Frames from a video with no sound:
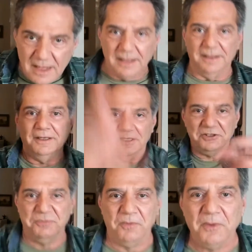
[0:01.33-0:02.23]

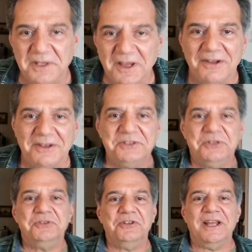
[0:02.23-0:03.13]
It's 4 o'clock on
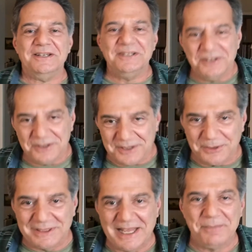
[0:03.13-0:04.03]
Tuesday, and you know
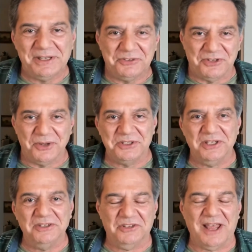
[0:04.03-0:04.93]
what that means, don't you?
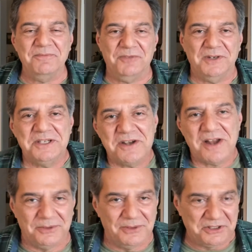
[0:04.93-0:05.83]
It's time for
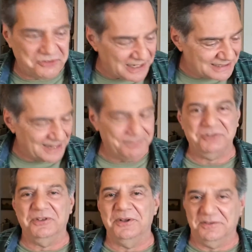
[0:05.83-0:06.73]
another exciting
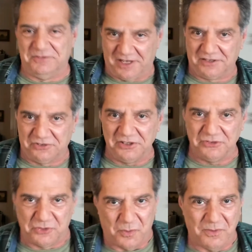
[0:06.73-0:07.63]
episode of Taxi's
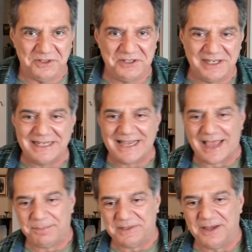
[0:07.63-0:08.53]
Quarantini
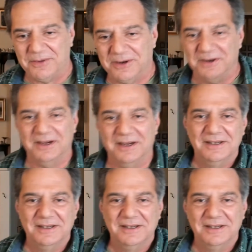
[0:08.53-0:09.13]
Happy Hour.